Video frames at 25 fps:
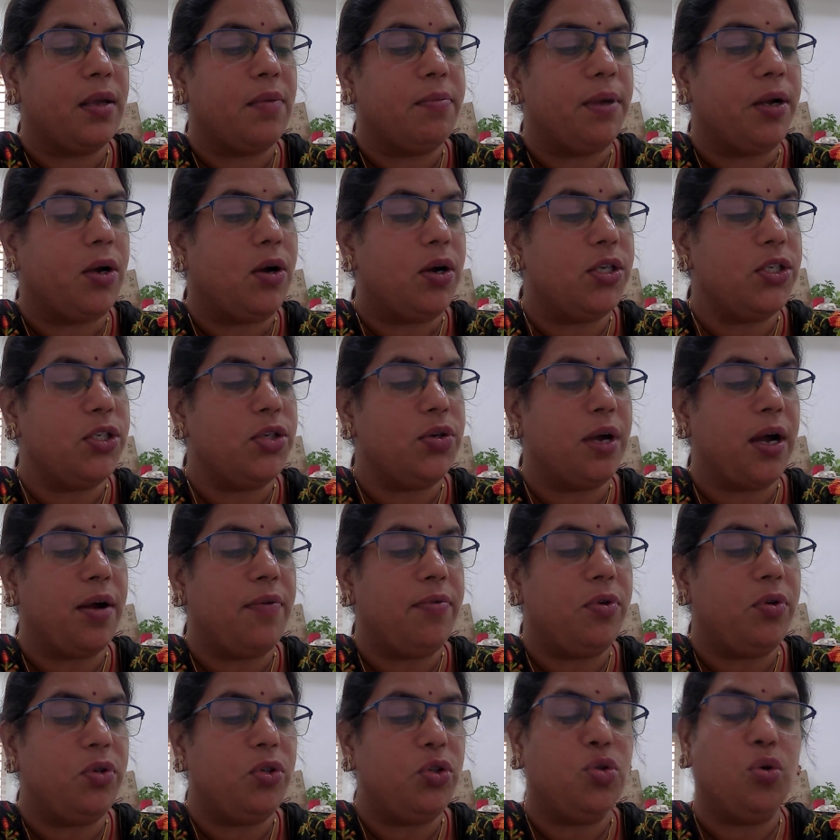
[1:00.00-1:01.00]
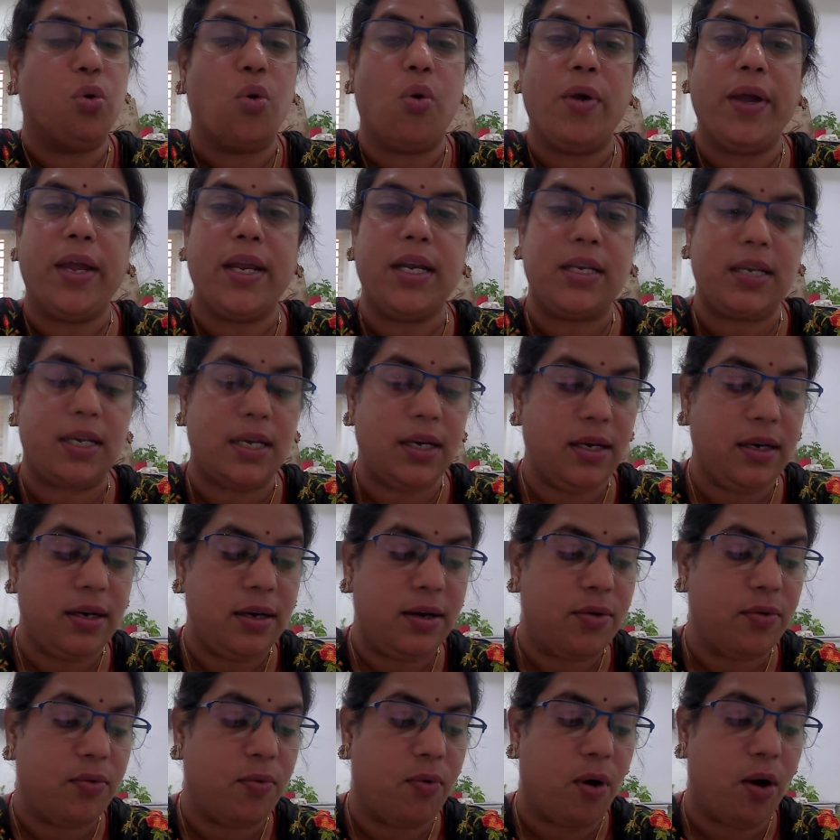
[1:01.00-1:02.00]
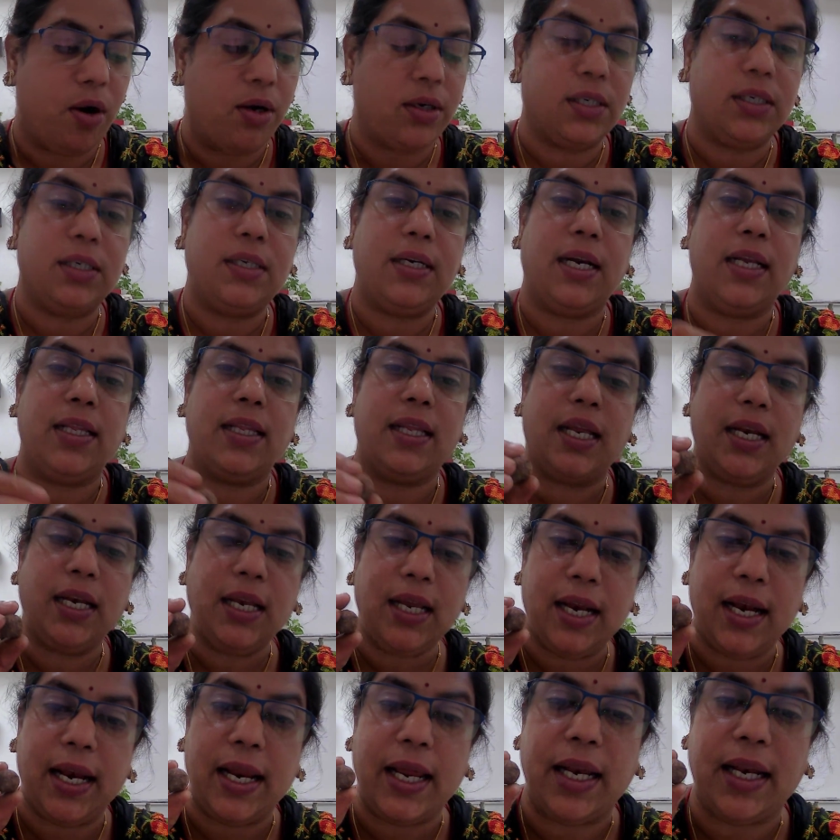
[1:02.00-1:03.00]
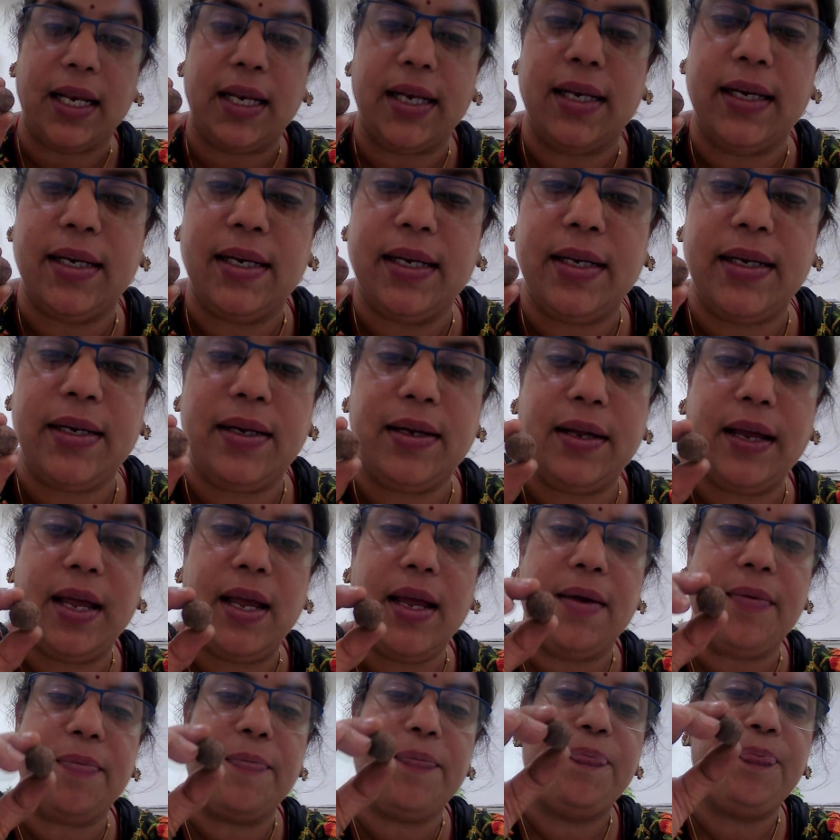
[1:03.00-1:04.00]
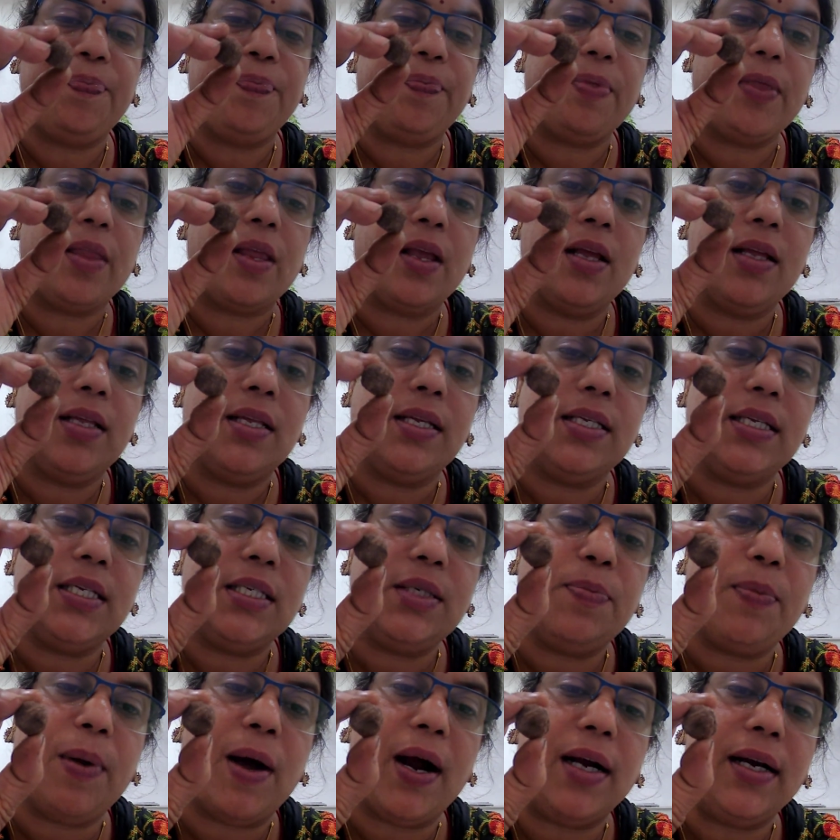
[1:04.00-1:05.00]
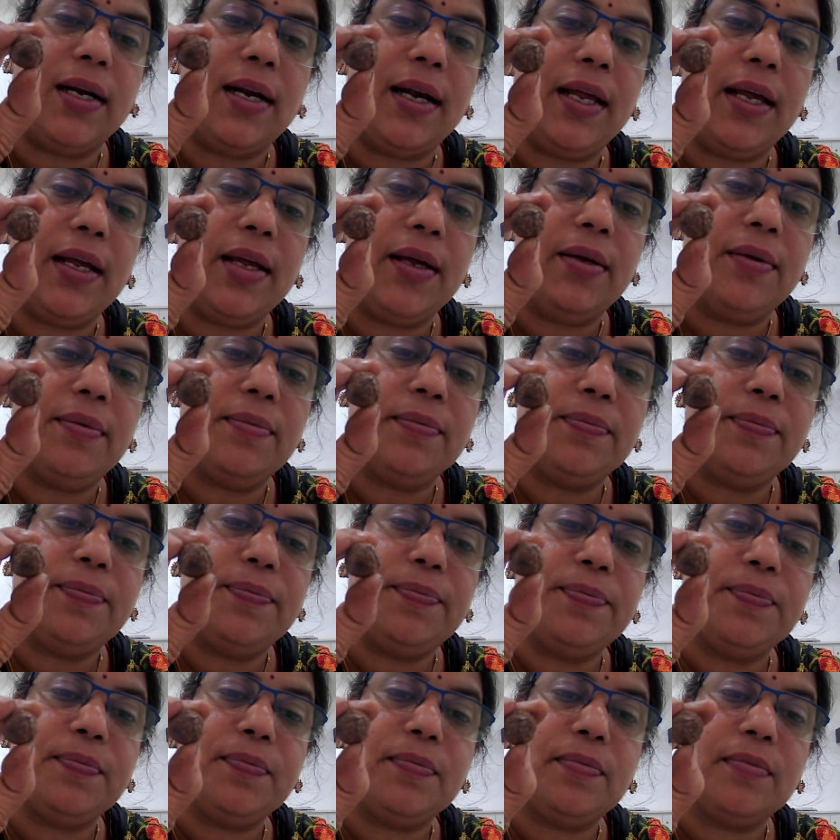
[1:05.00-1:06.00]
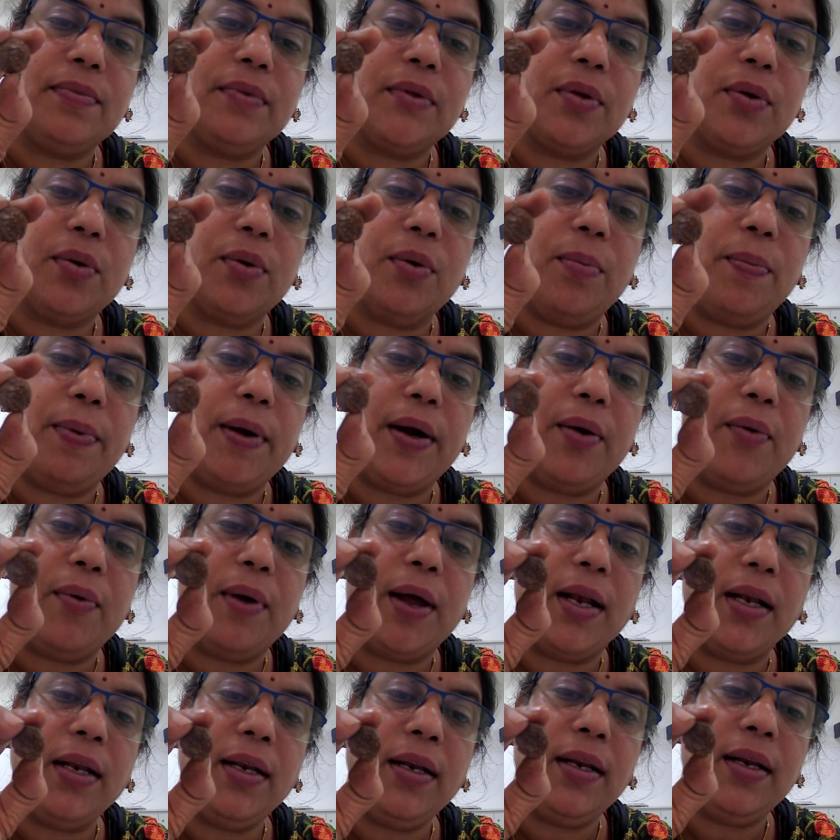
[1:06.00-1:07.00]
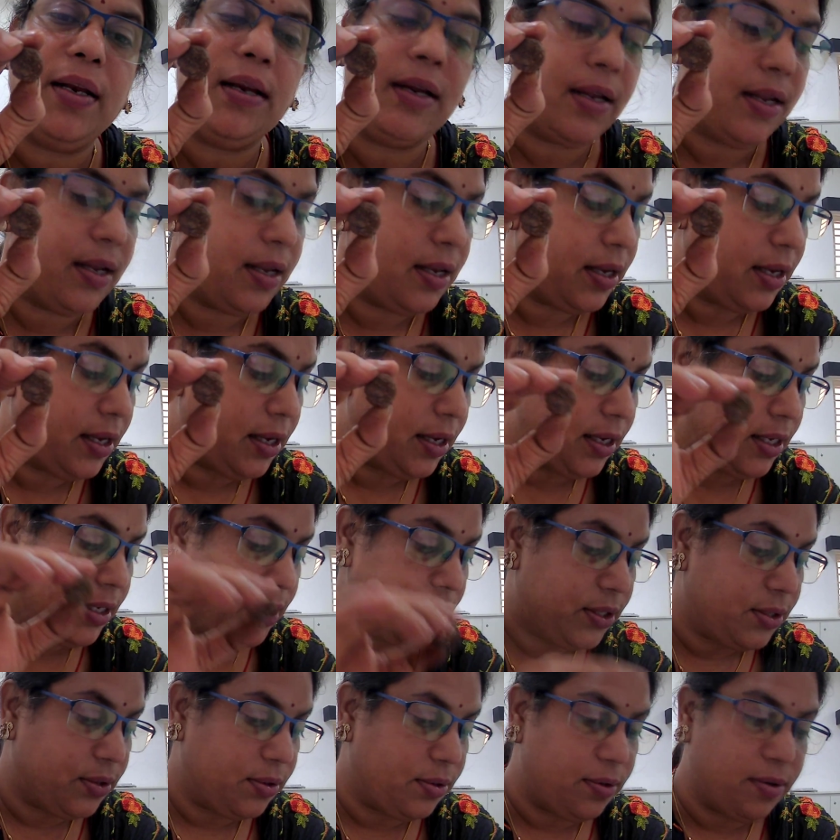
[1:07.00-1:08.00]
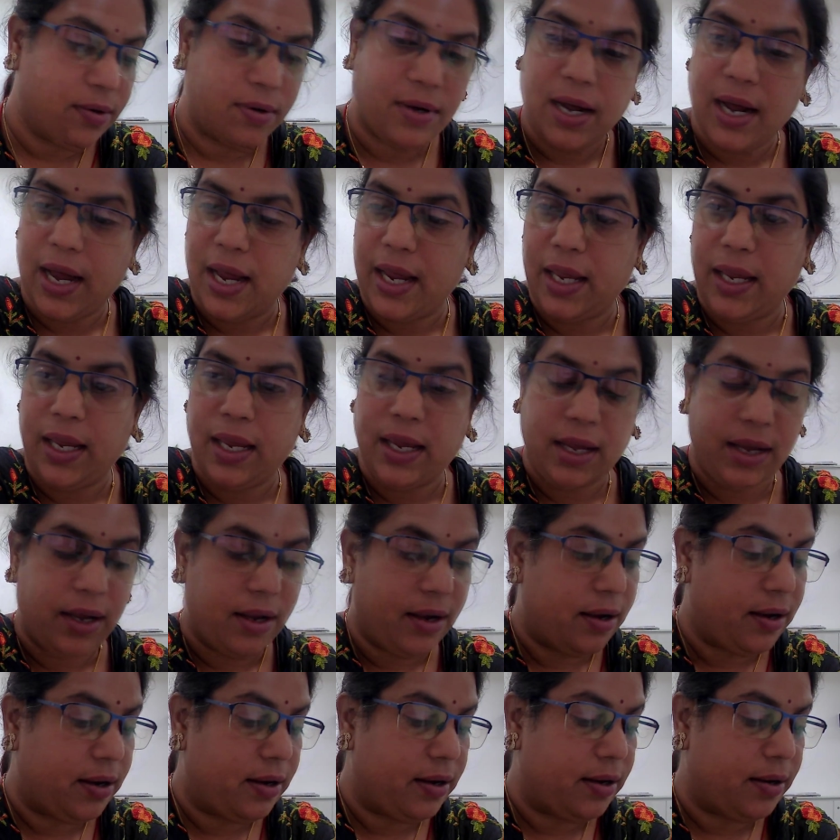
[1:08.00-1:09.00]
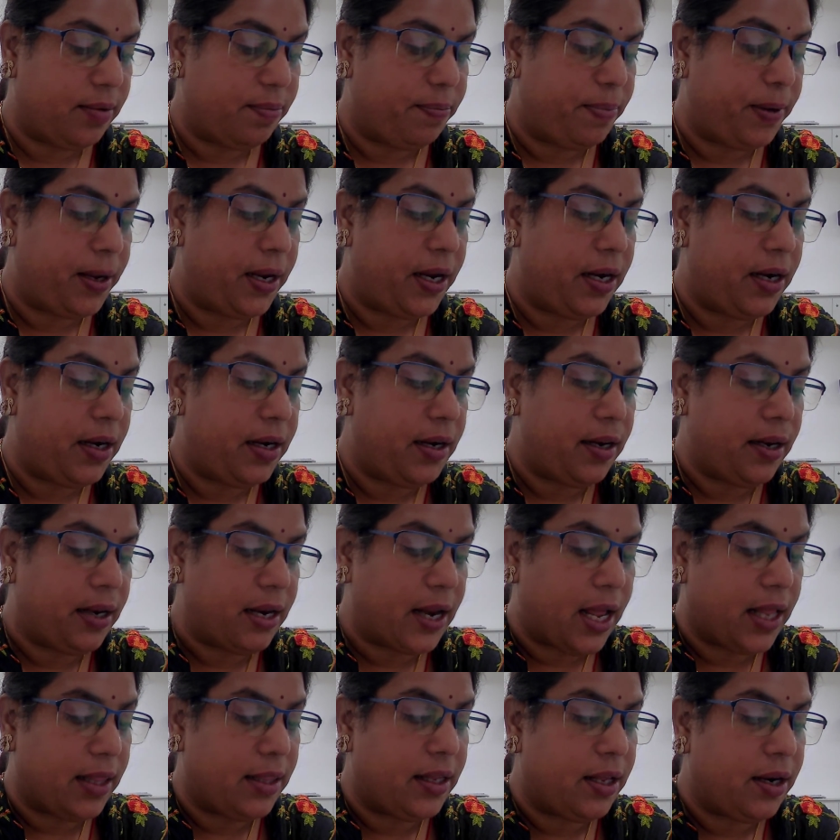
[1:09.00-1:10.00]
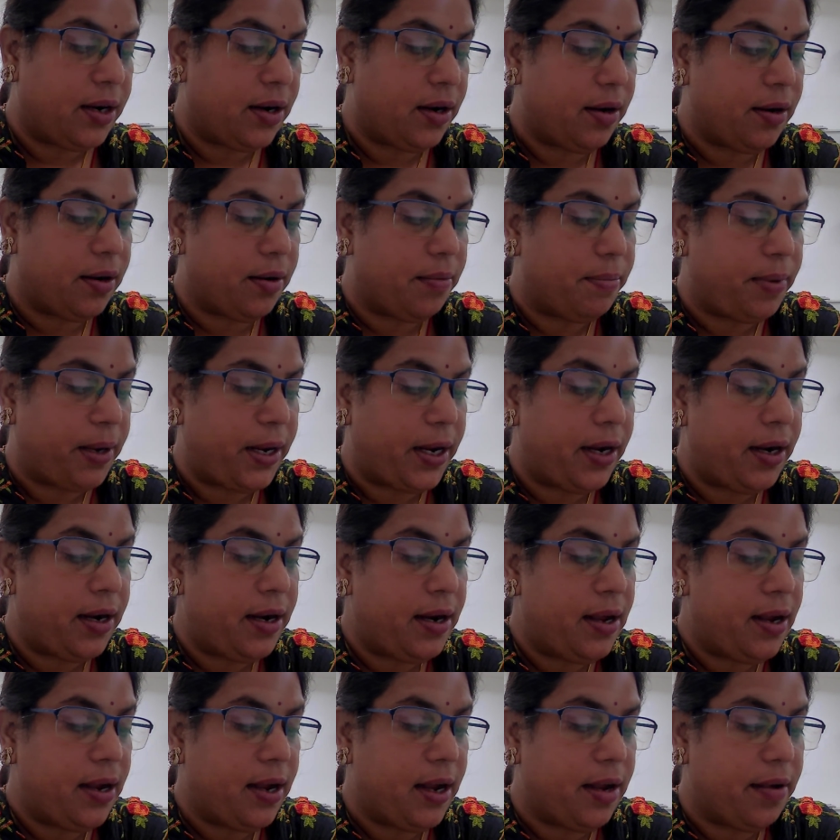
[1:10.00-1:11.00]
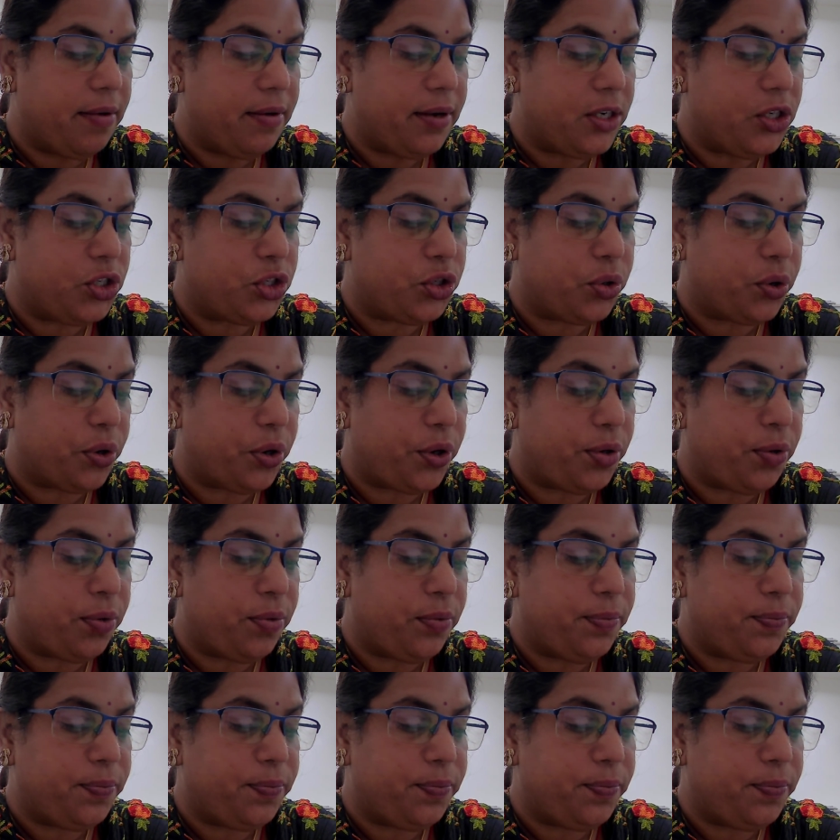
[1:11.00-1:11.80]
because you have to soak it in water and then clean. Okay, this is partly opened one. So I peeled another bead. I will show you.